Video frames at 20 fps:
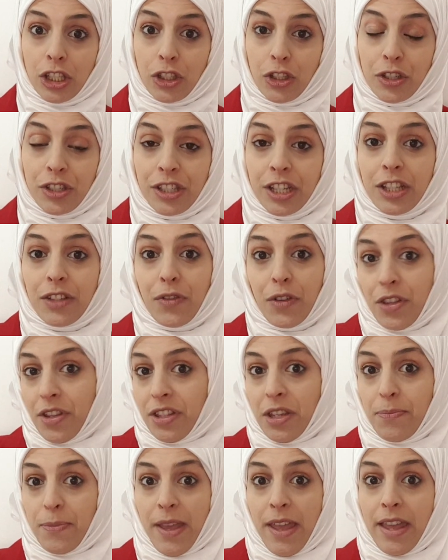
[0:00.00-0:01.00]
to sit for the
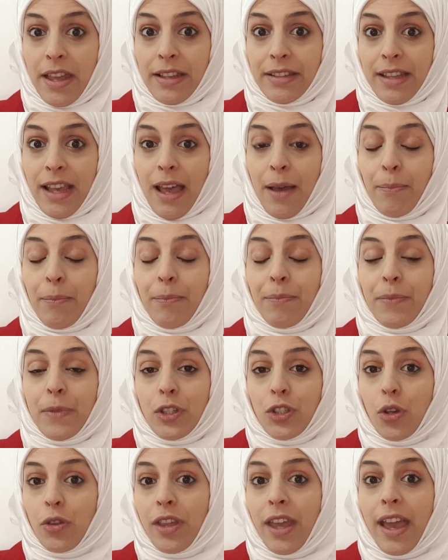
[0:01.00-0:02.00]
CPA exam.
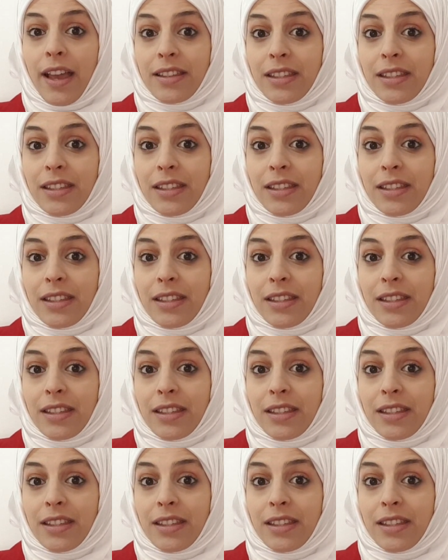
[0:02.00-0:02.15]
So they